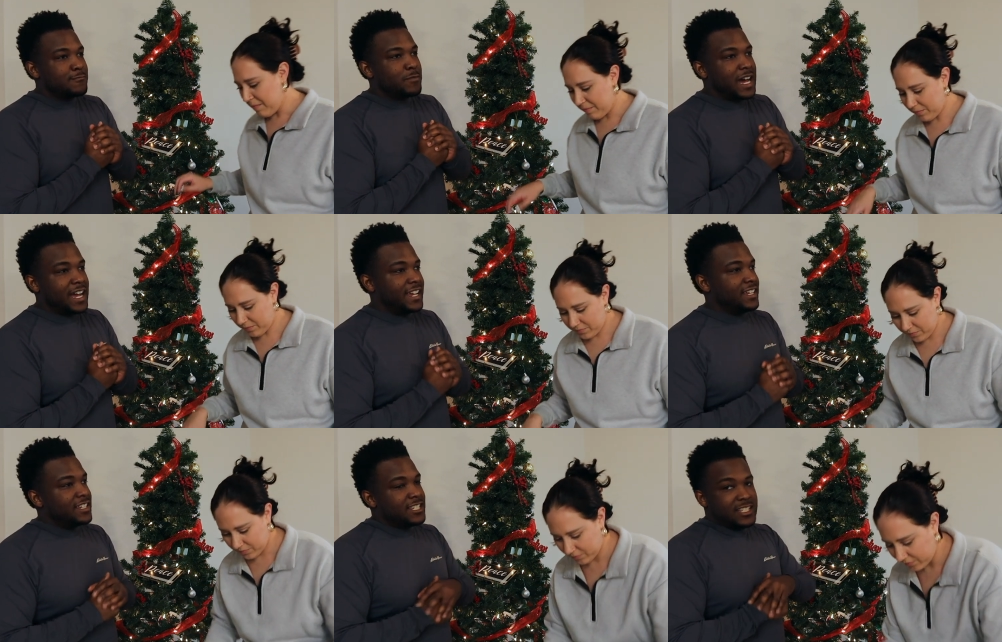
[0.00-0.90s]

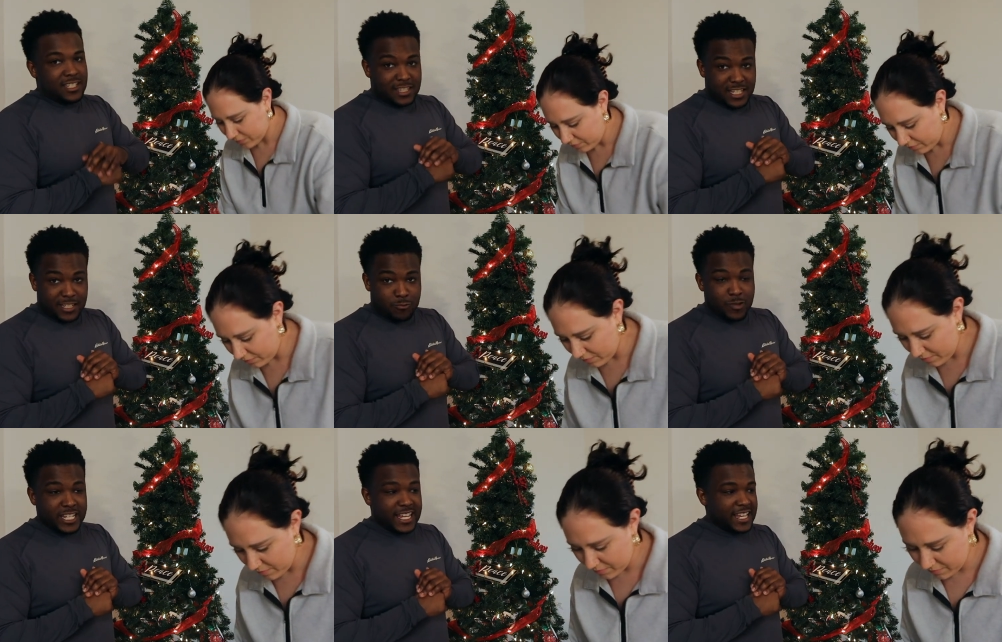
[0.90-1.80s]
Speaker 1: by this
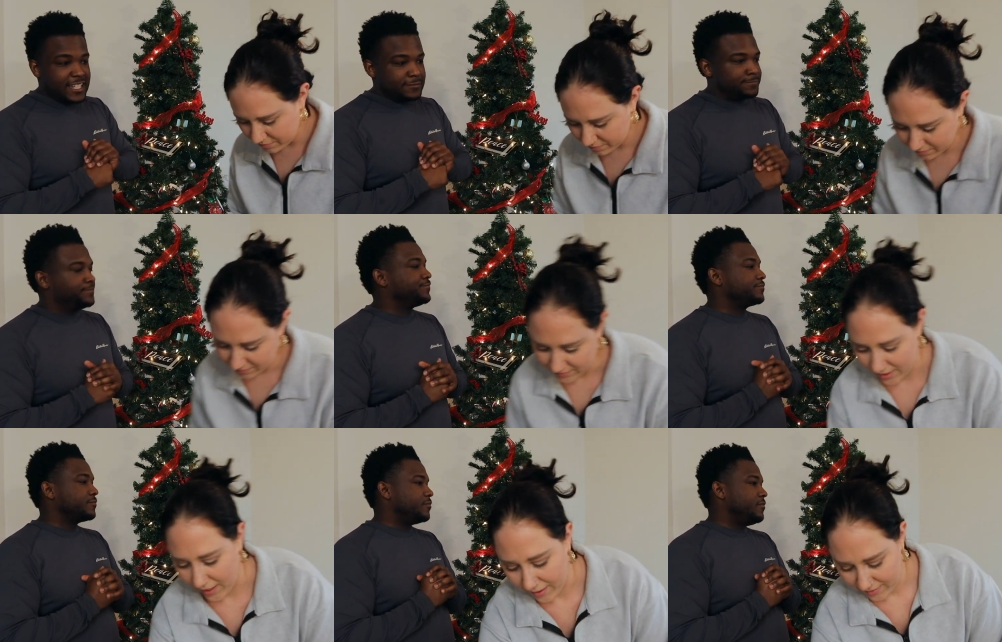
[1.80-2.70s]
weekend.
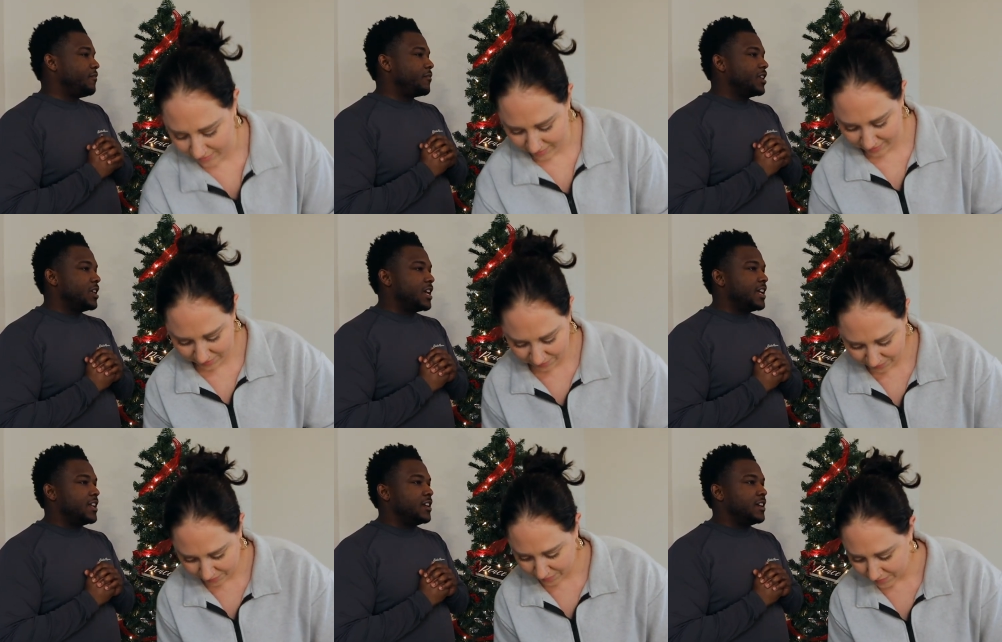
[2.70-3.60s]
Yeah.
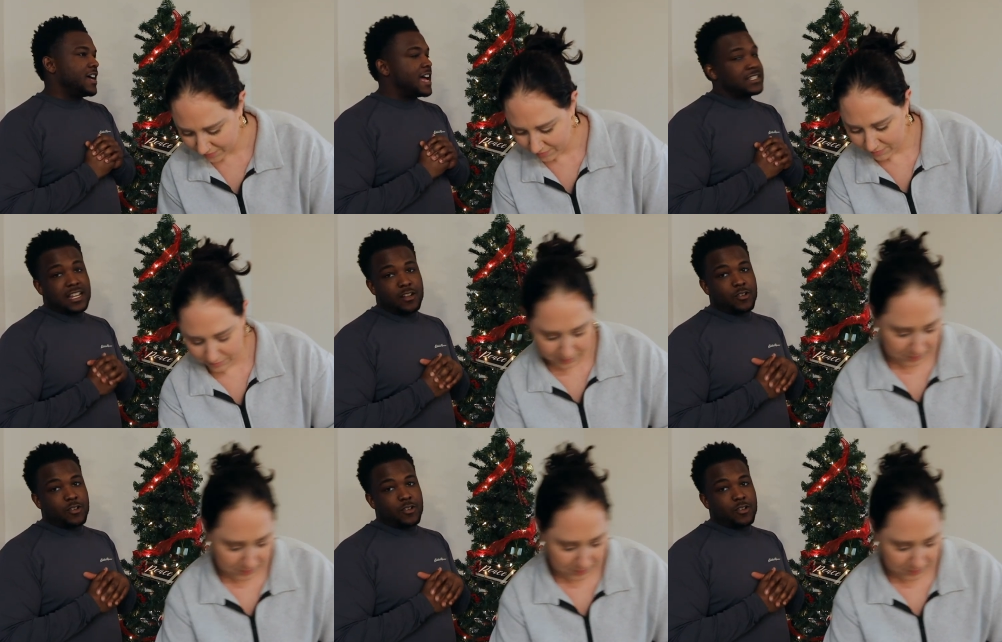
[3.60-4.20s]
And uh, I said,